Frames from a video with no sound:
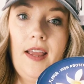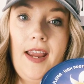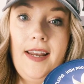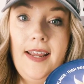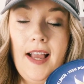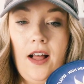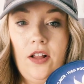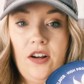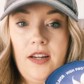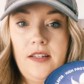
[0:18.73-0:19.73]
80
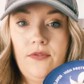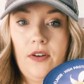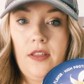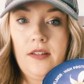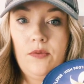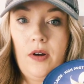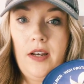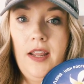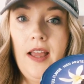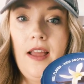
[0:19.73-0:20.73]
calories for this one.